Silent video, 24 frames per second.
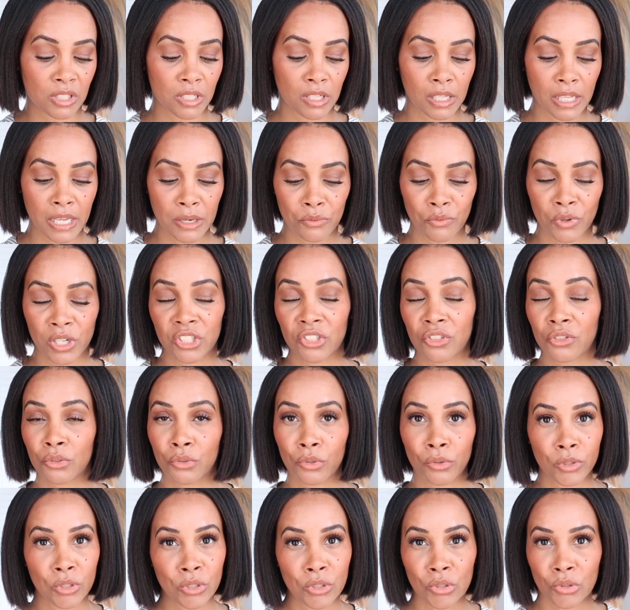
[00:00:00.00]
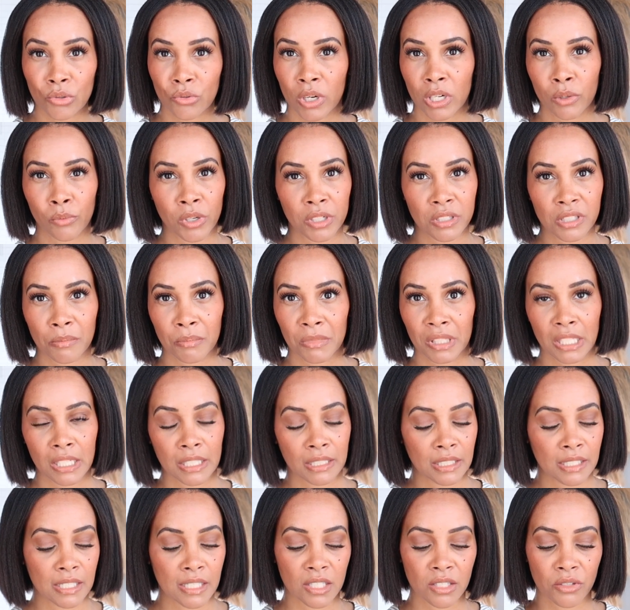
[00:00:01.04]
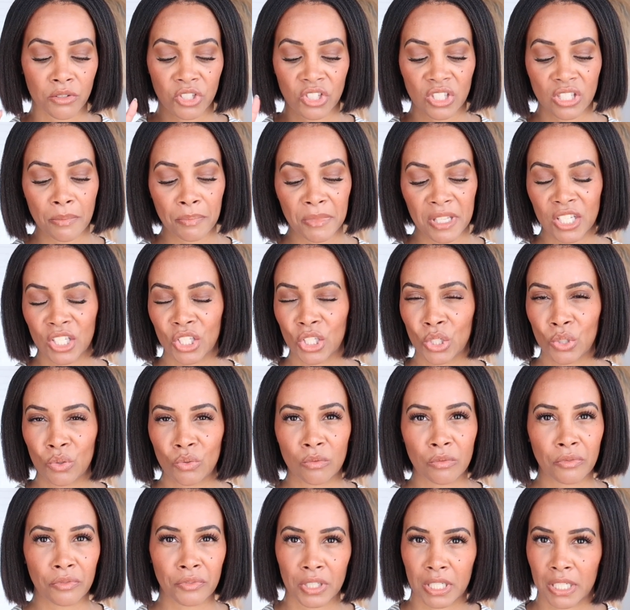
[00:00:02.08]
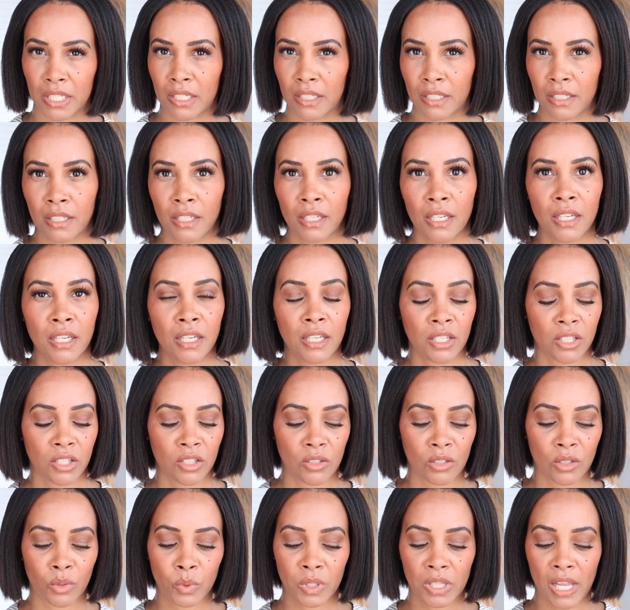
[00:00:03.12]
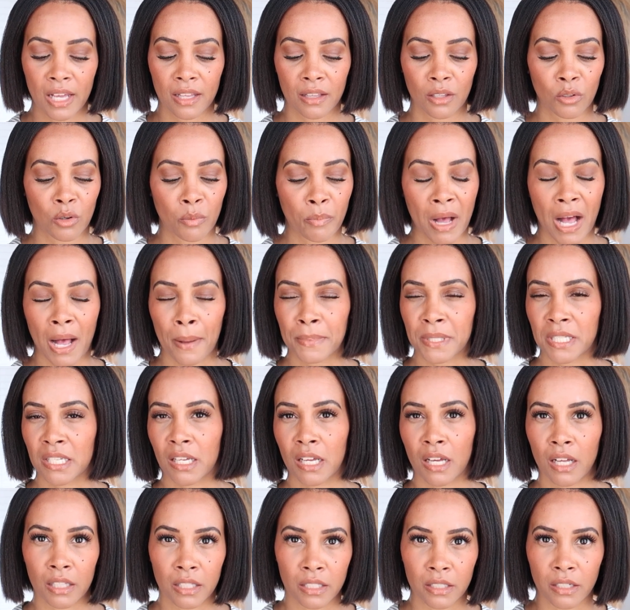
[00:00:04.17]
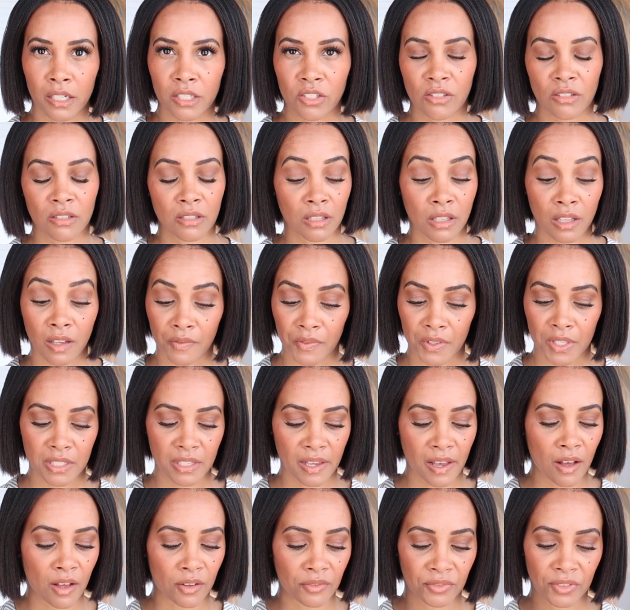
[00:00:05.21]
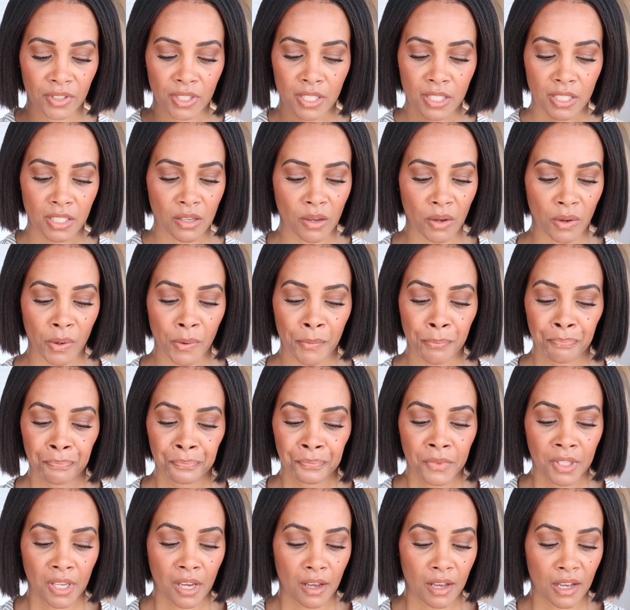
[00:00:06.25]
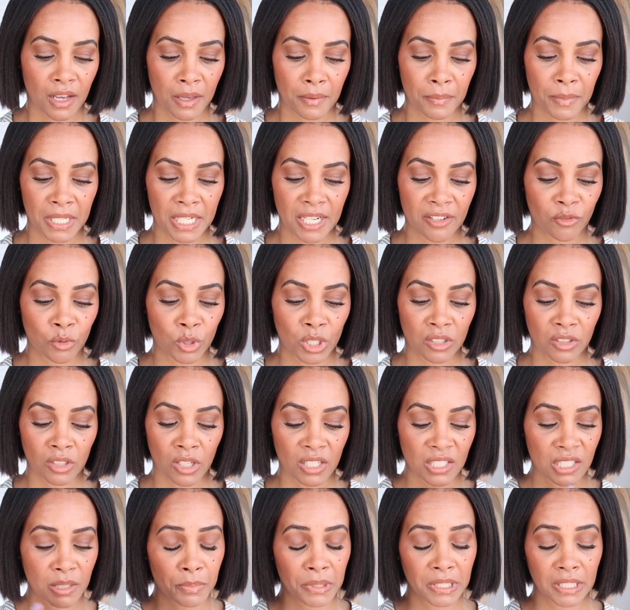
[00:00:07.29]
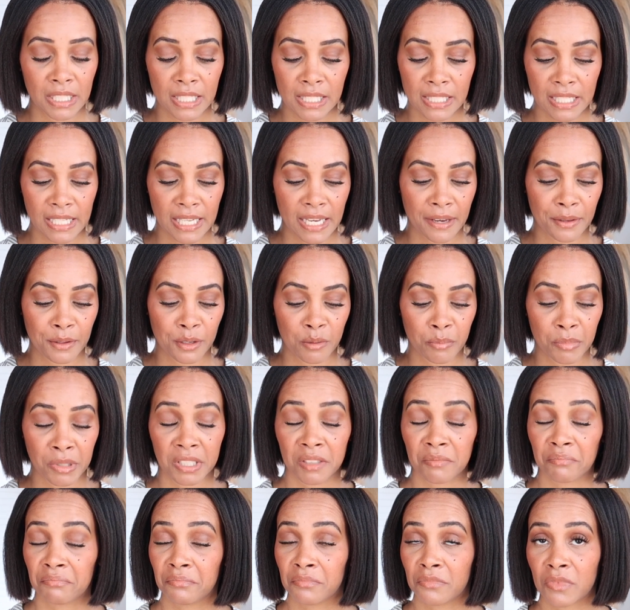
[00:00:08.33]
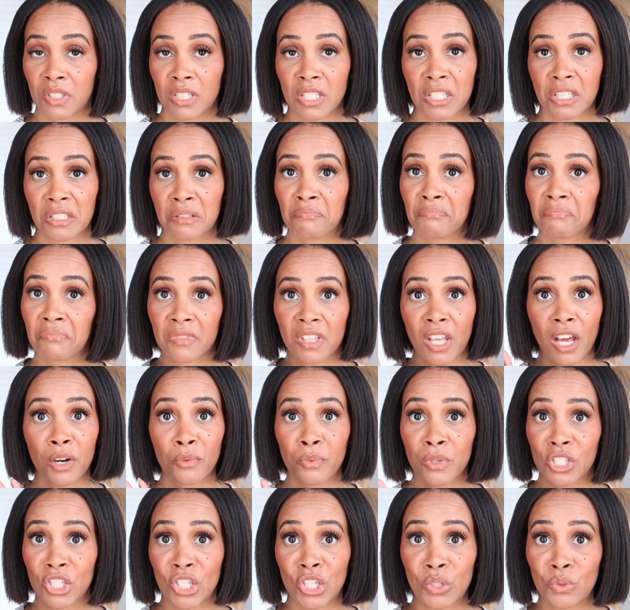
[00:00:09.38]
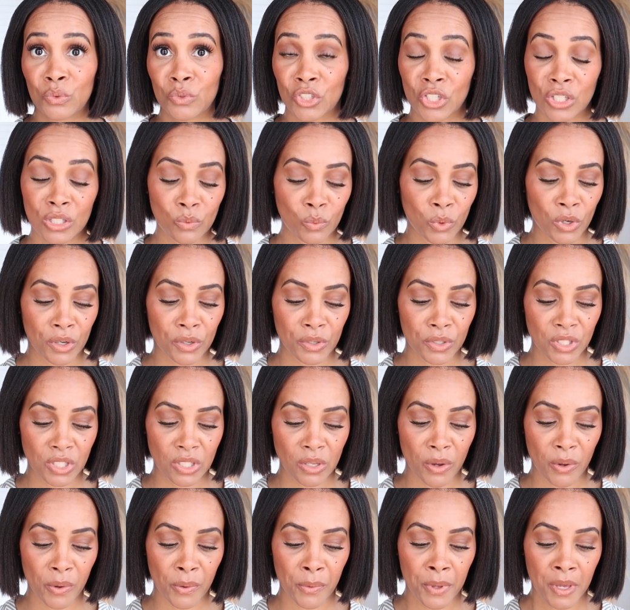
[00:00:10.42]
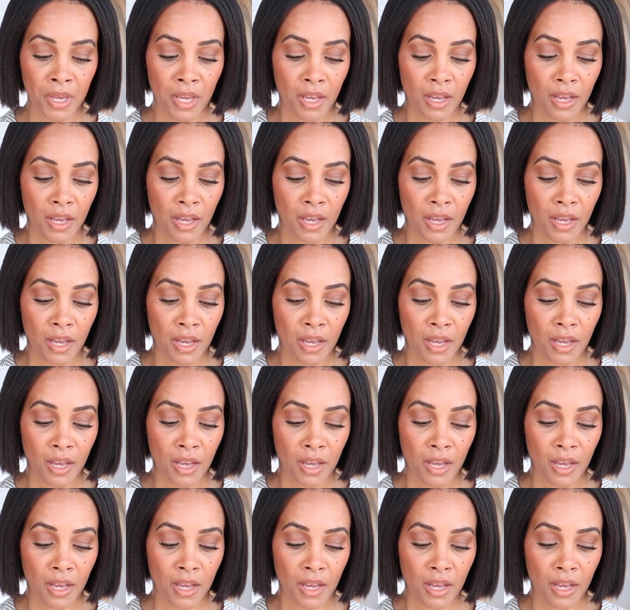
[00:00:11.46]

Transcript: to like run to the grocery store i wear something like this so just something cute and fun you know with like little pops of color i just love this outfit so um, i never would have thought to put this together but just thought it was cute and just worked so